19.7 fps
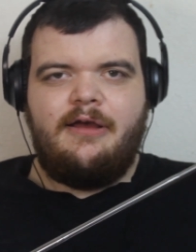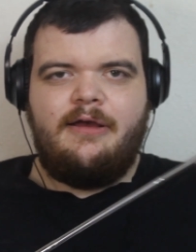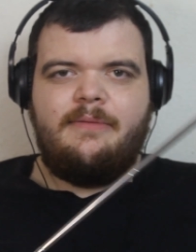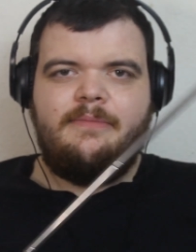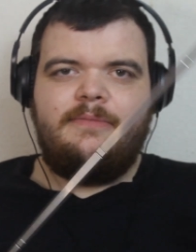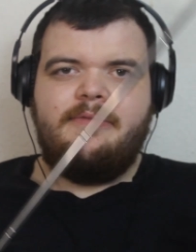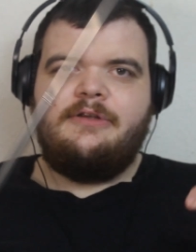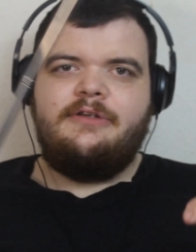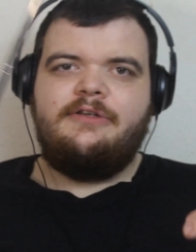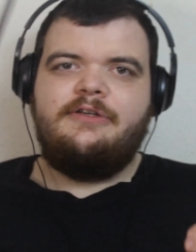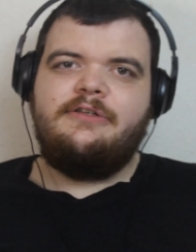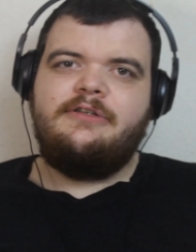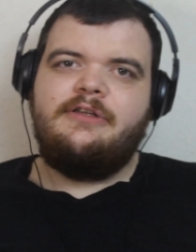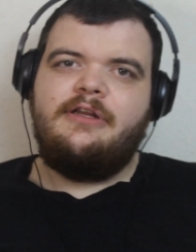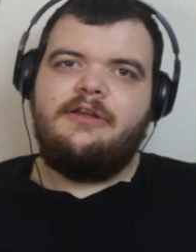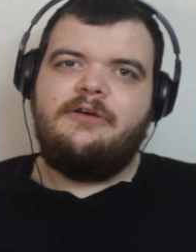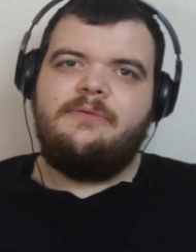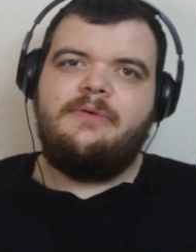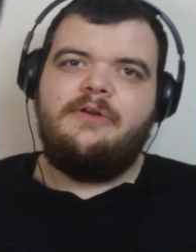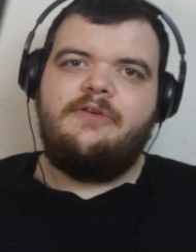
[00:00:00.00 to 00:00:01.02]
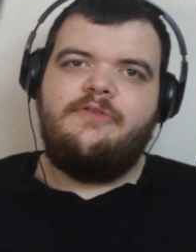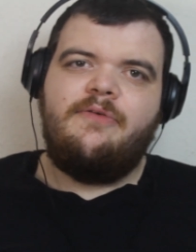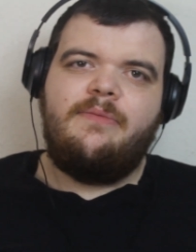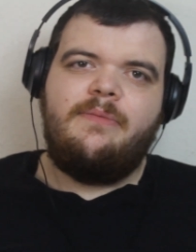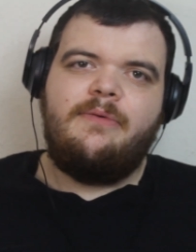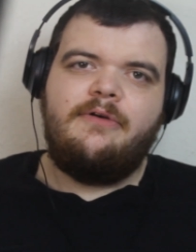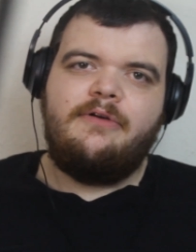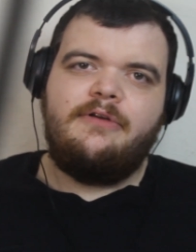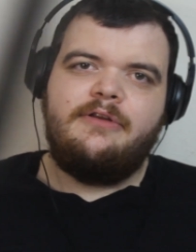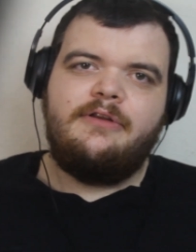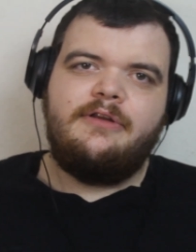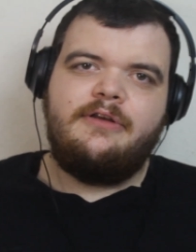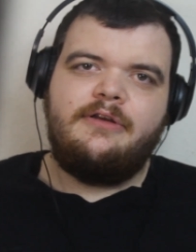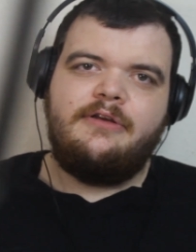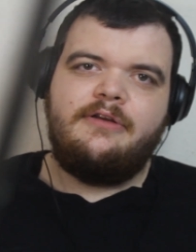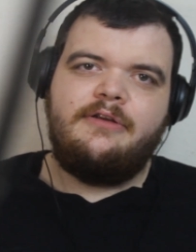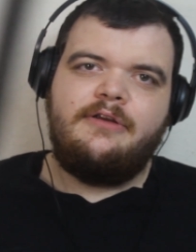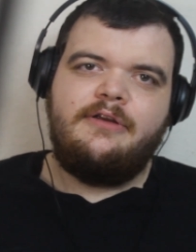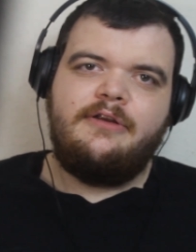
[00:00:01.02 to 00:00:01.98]
Um, it's just a little bit of a pointer,
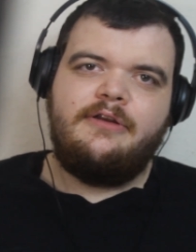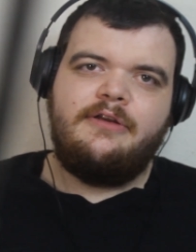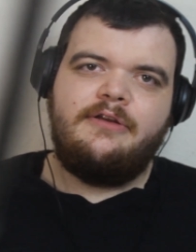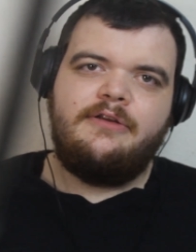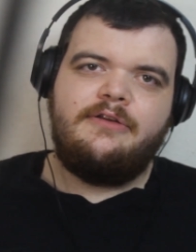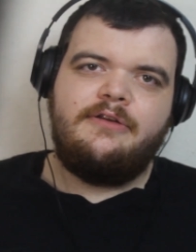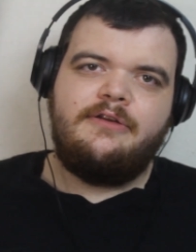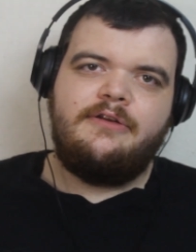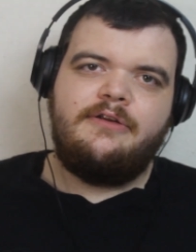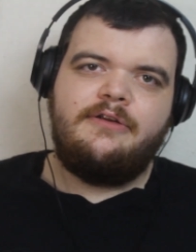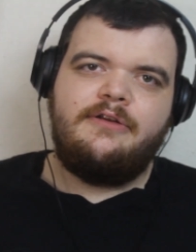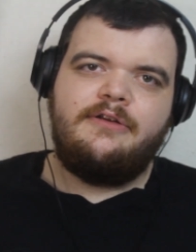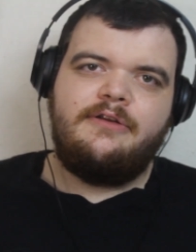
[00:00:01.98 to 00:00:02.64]
you know, so just,